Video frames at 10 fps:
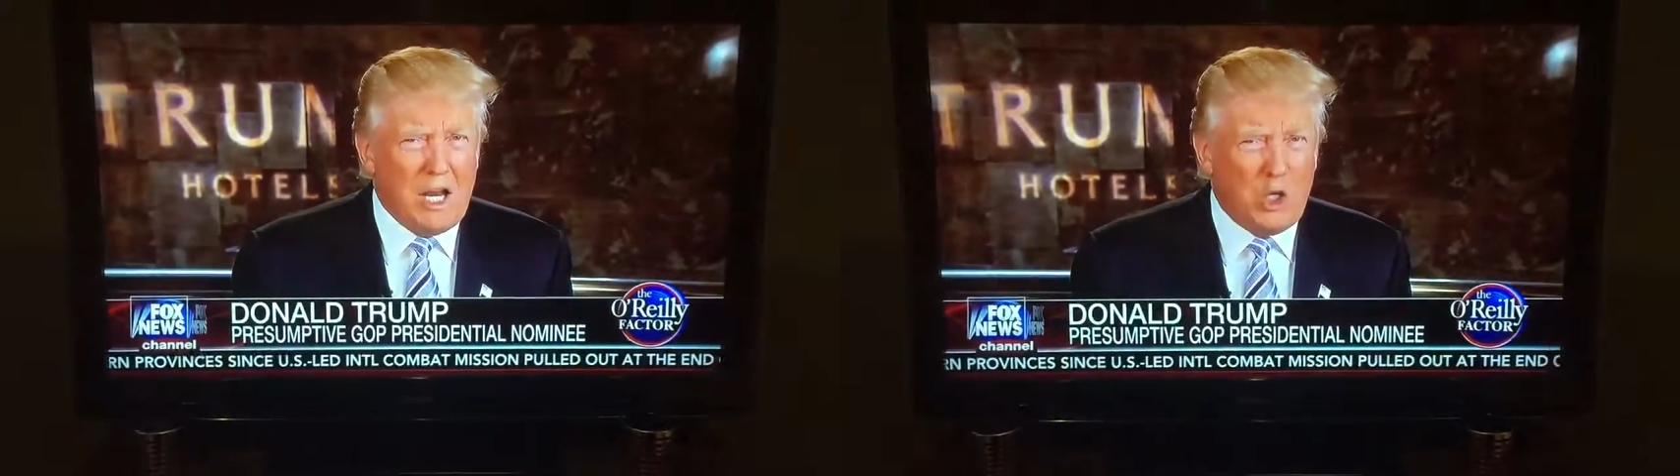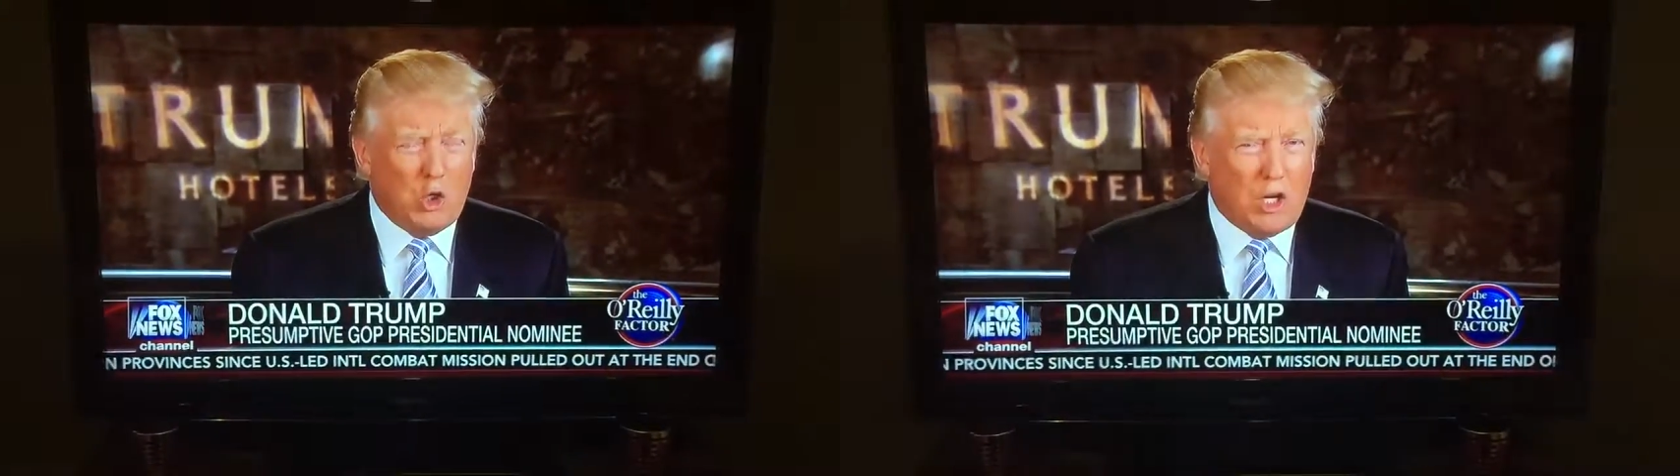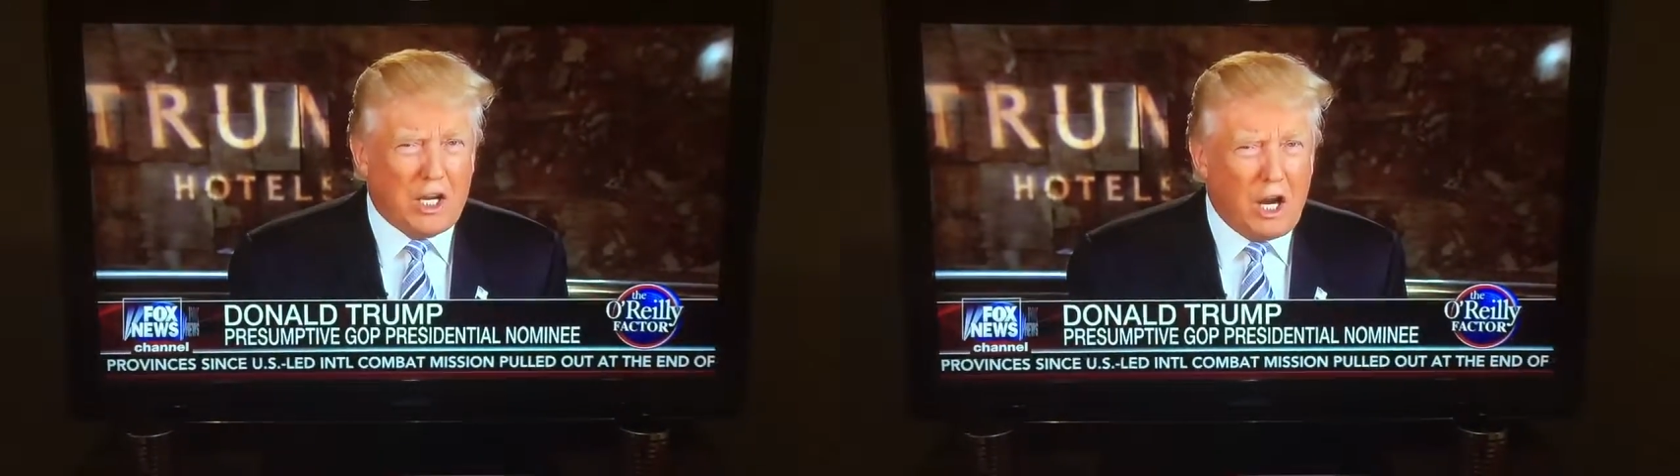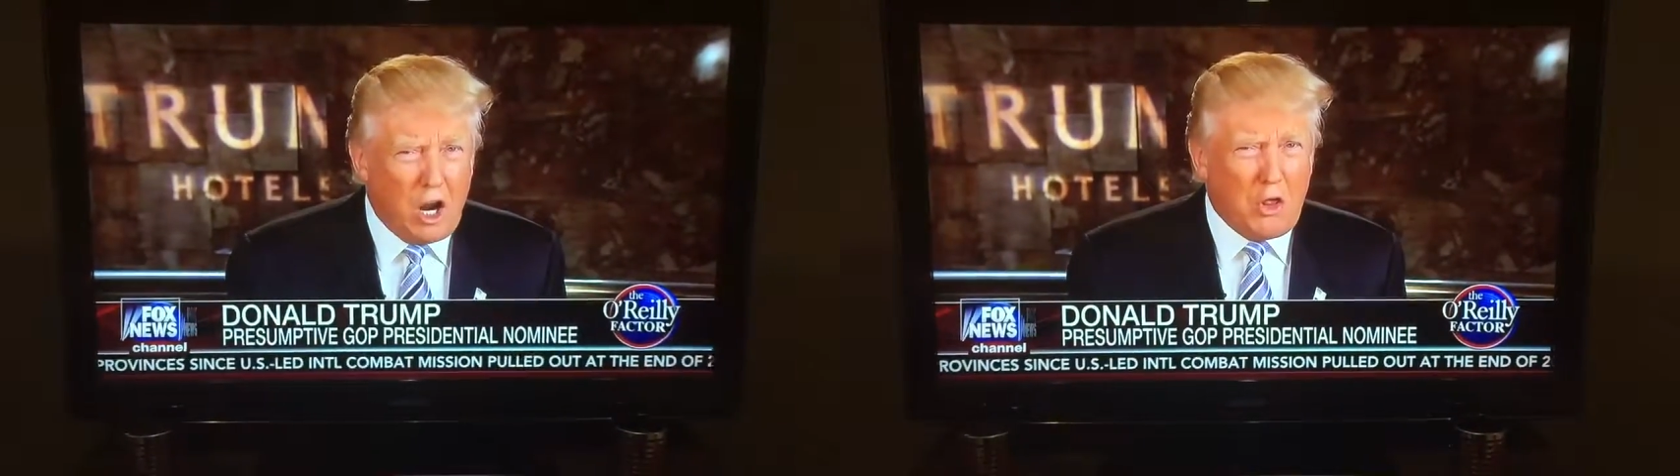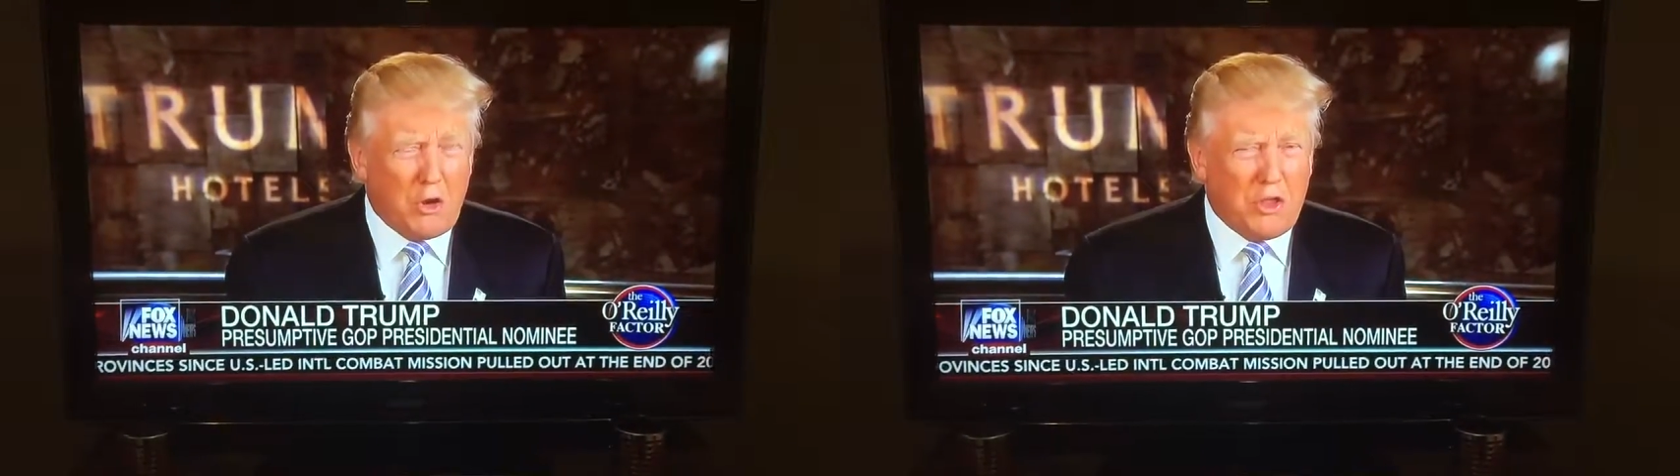and you look at
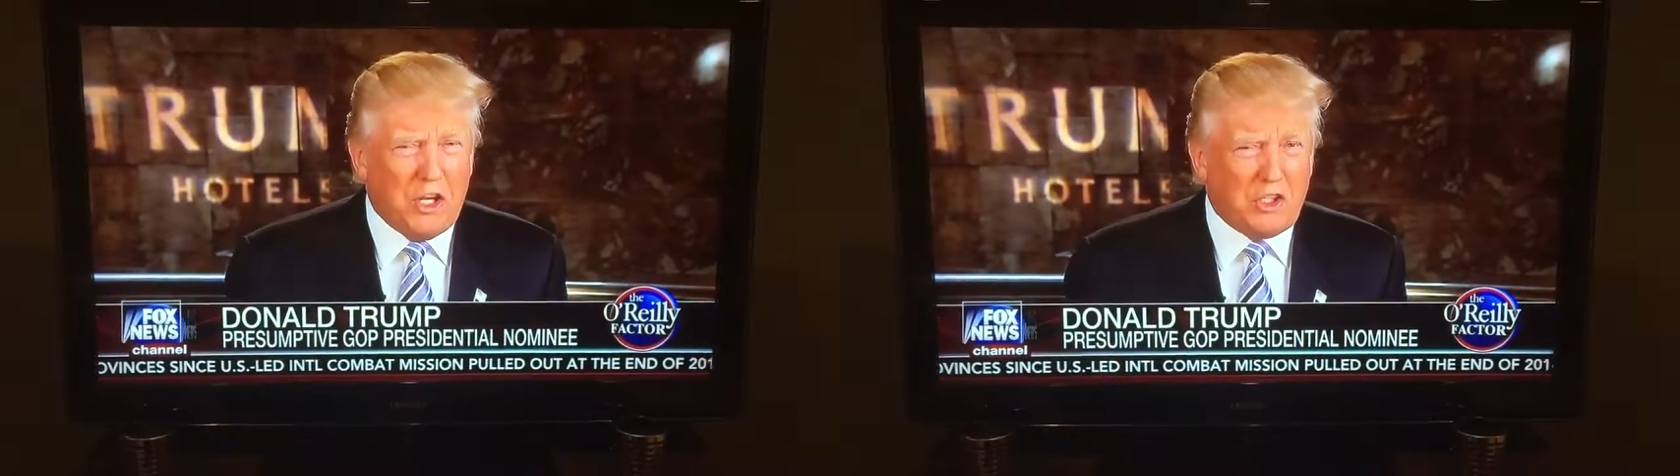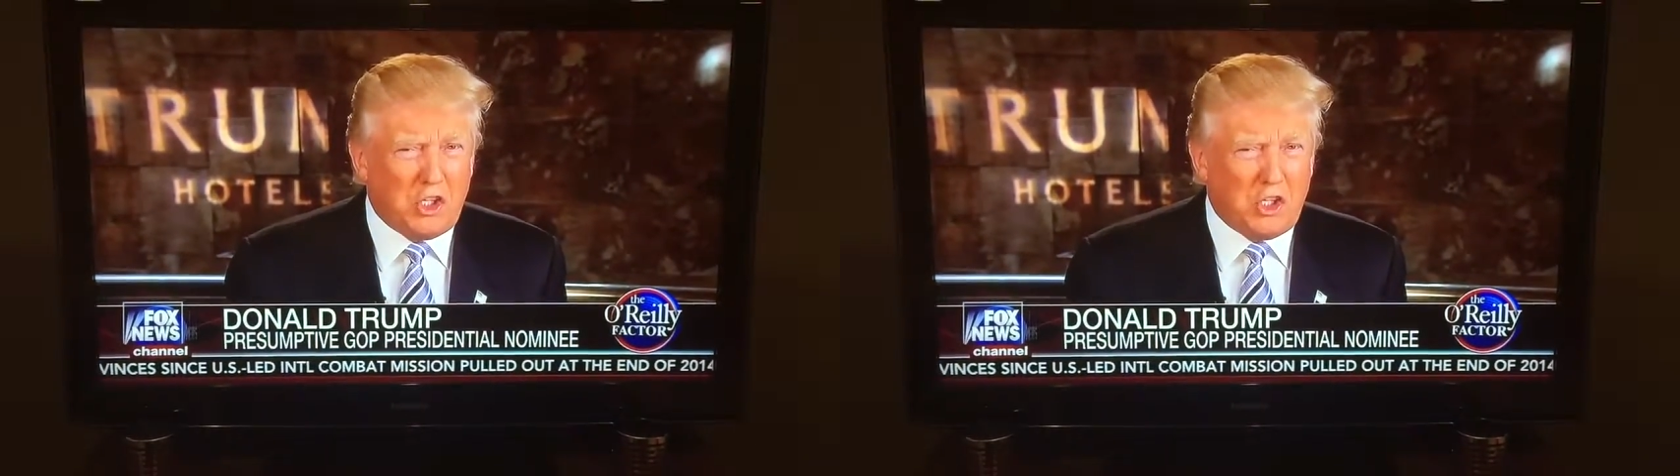other things